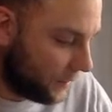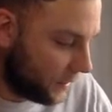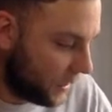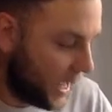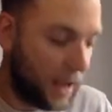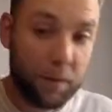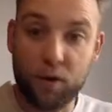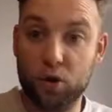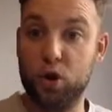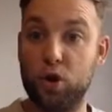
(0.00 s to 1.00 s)
Okay, we've
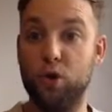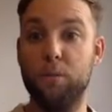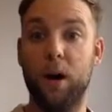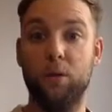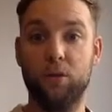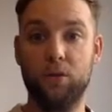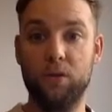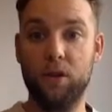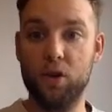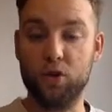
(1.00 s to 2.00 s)
got 2 modes.
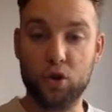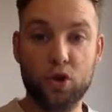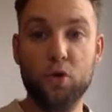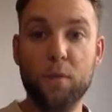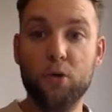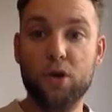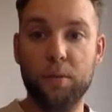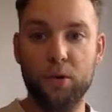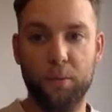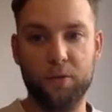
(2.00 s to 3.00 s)
So 2 most
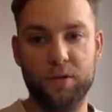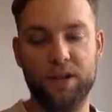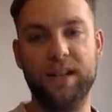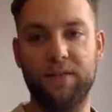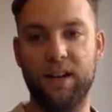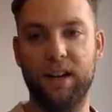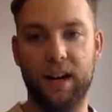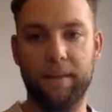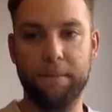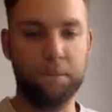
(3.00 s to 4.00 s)
common numbers, which are 7 and 9.
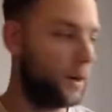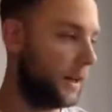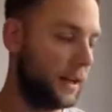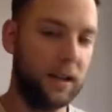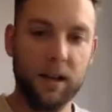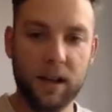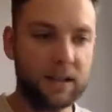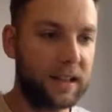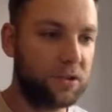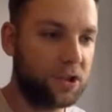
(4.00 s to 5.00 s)
Brilliant.
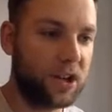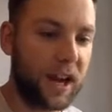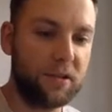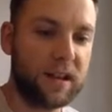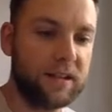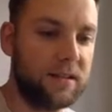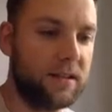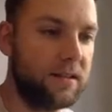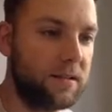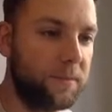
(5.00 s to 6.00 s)
Let's just check those
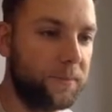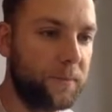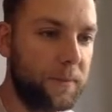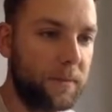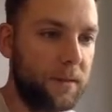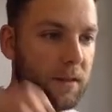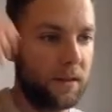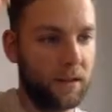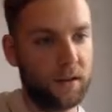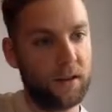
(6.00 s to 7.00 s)
answers.
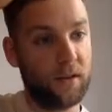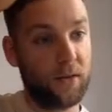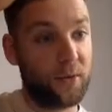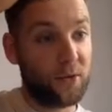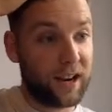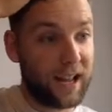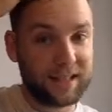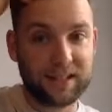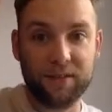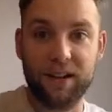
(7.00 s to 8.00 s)
3 and
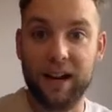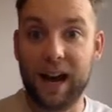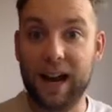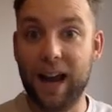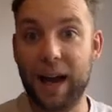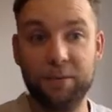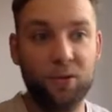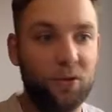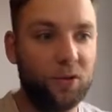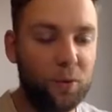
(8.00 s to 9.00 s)
7 and 9,
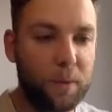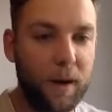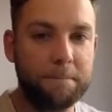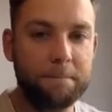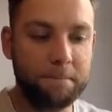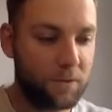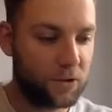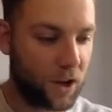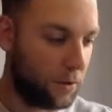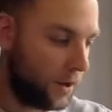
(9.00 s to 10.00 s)
absolutely super.
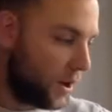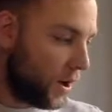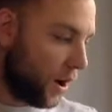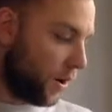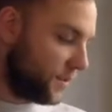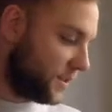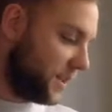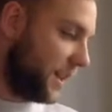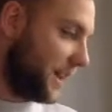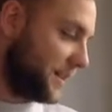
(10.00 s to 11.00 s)
So, on to the
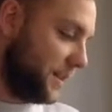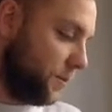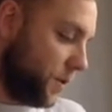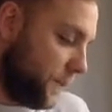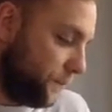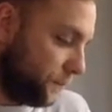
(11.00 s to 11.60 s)
last little one.